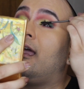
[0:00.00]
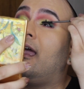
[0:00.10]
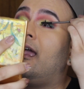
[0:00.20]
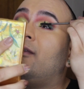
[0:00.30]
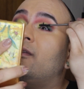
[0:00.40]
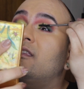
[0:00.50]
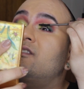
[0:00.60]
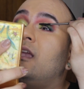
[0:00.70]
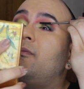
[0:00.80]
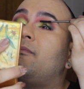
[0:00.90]
And with the
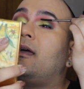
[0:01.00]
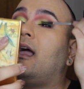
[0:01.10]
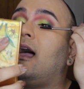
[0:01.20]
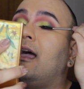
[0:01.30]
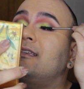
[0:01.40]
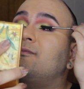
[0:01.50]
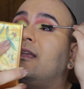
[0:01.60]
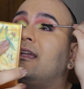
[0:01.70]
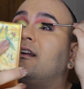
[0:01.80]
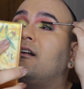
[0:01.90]
shape of my eyes,
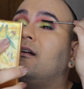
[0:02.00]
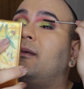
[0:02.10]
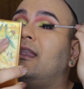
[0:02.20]
when I curl